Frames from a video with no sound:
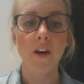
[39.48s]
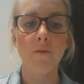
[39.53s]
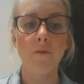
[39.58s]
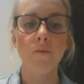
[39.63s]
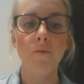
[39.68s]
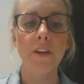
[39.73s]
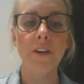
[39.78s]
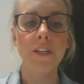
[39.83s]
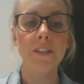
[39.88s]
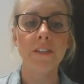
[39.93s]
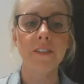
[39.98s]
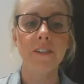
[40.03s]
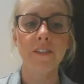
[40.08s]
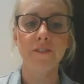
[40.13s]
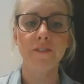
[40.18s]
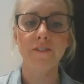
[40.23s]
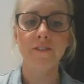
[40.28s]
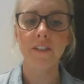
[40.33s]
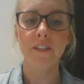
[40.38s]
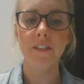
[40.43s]
What is
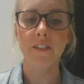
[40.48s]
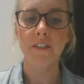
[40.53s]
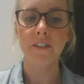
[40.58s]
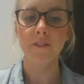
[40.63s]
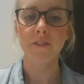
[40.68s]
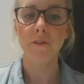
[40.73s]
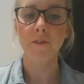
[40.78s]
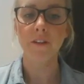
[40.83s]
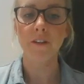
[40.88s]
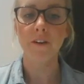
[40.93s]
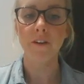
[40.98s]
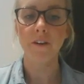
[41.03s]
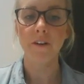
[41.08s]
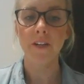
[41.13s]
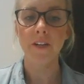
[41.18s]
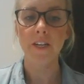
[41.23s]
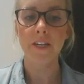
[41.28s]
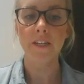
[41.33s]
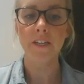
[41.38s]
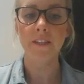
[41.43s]
different in this one
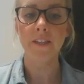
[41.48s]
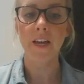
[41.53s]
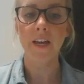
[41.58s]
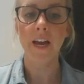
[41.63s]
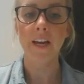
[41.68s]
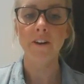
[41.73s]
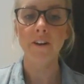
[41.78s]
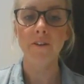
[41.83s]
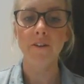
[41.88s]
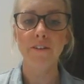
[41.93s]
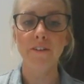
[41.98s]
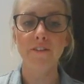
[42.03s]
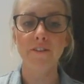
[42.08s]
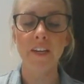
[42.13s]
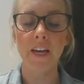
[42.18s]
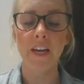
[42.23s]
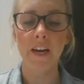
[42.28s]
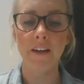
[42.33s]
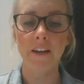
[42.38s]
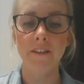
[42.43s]
though is catering for
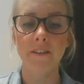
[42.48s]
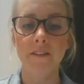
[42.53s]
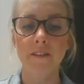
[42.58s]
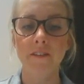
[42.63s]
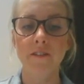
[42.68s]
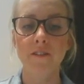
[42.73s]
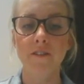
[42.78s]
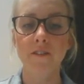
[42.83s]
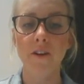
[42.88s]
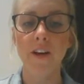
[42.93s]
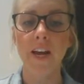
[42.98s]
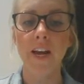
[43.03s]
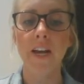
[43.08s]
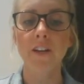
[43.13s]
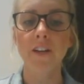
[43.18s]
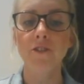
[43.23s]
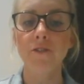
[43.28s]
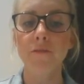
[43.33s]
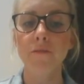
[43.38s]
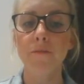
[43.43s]
guests. So
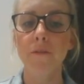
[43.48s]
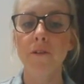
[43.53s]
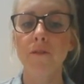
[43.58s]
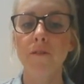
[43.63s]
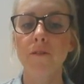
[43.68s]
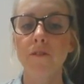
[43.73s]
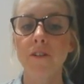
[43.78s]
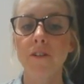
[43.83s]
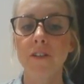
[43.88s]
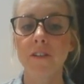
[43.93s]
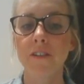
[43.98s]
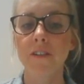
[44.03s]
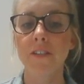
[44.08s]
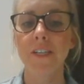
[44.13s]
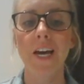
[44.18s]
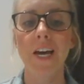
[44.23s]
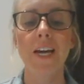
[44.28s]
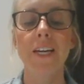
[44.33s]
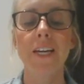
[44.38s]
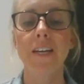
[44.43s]
extra precautions
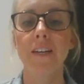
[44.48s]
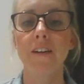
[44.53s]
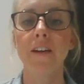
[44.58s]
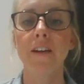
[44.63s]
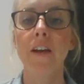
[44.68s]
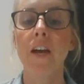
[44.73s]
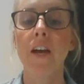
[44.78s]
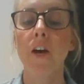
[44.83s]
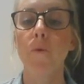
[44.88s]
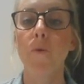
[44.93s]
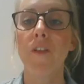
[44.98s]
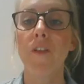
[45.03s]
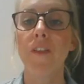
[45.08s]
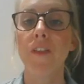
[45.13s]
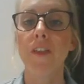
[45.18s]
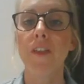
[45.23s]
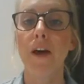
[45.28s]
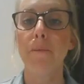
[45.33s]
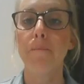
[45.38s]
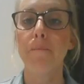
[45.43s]
taken, whether
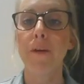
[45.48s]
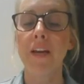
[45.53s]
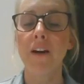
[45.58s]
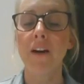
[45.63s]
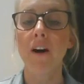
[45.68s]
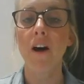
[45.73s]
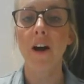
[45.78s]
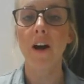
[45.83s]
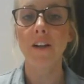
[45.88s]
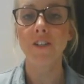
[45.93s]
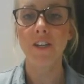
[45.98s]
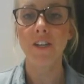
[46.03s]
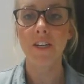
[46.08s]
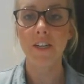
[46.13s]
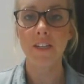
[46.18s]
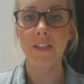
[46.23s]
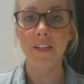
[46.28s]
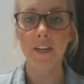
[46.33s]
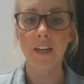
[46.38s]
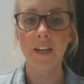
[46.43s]
that be hygiene
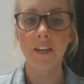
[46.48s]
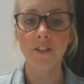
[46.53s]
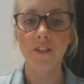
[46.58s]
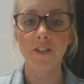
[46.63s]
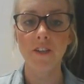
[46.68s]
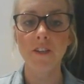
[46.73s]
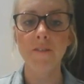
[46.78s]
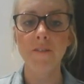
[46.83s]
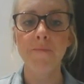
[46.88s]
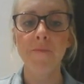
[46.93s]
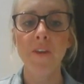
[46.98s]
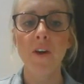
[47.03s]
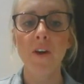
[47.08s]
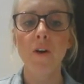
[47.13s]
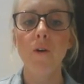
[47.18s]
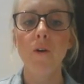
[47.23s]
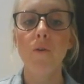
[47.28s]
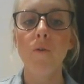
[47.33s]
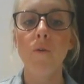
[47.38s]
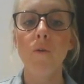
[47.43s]
in the kitchen
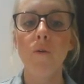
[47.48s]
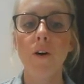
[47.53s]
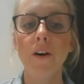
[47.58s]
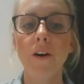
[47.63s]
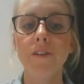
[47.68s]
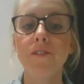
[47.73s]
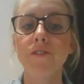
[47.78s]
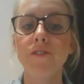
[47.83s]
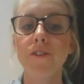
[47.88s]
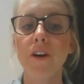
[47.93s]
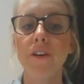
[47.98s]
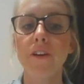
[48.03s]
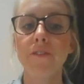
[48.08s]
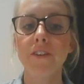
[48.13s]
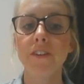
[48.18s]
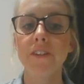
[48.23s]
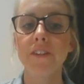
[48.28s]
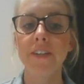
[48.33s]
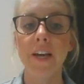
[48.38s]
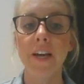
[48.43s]
or
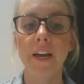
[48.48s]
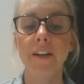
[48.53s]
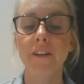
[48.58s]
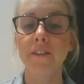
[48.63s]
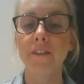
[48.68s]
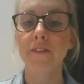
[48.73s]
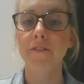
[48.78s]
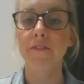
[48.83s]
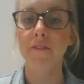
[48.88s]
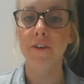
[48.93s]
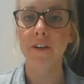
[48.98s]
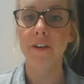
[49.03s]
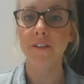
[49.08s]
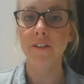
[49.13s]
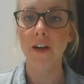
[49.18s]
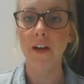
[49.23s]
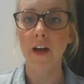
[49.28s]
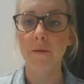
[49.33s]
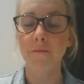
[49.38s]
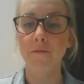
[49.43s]
service standards, for
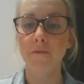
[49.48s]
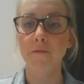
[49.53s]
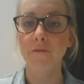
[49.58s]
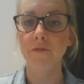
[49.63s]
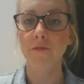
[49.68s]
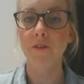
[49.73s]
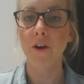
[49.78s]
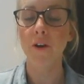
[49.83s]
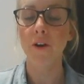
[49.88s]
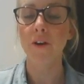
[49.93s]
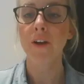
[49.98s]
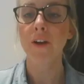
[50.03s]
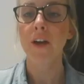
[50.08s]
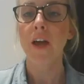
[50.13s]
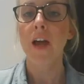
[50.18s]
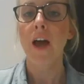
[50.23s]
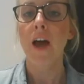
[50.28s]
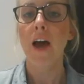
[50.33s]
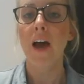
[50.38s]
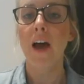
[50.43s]
example. So
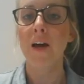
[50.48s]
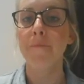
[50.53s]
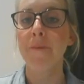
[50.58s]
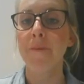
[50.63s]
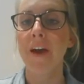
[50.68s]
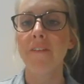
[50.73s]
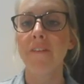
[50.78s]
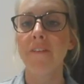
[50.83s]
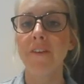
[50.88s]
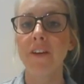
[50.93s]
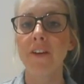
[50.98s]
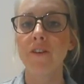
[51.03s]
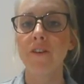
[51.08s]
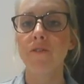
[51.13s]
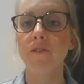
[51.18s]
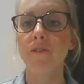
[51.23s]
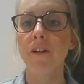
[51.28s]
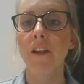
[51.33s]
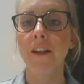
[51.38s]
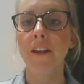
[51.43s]
having
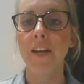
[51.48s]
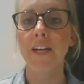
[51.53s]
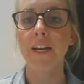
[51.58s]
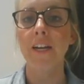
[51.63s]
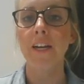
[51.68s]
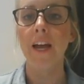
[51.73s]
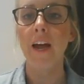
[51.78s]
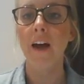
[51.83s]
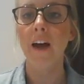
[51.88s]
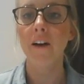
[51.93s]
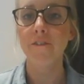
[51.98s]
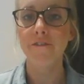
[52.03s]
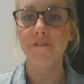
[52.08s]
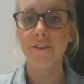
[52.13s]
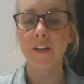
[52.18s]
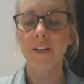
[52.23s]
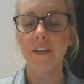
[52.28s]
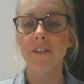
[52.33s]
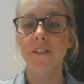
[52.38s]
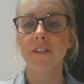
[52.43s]
your clean
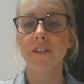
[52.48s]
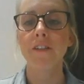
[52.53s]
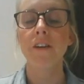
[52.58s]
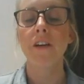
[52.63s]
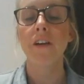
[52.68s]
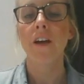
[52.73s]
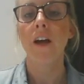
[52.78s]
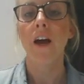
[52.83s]
outfit